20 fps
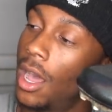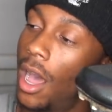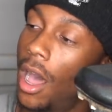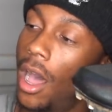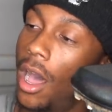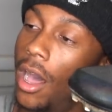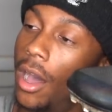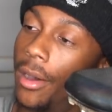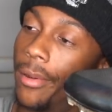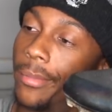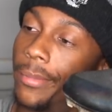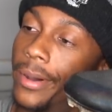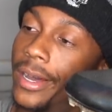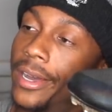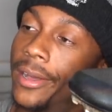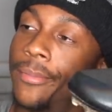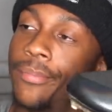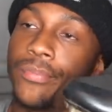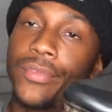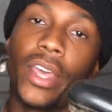Um,
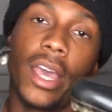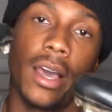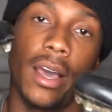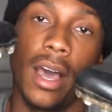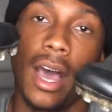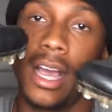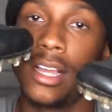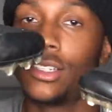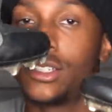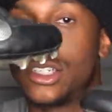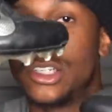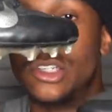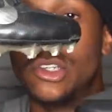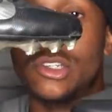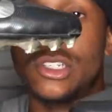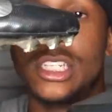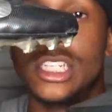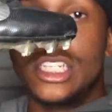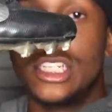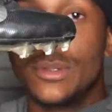but yeah, I used to
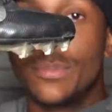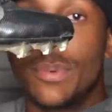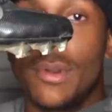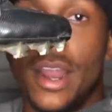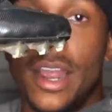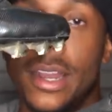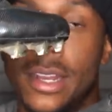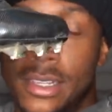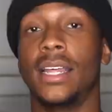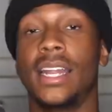use these in practice.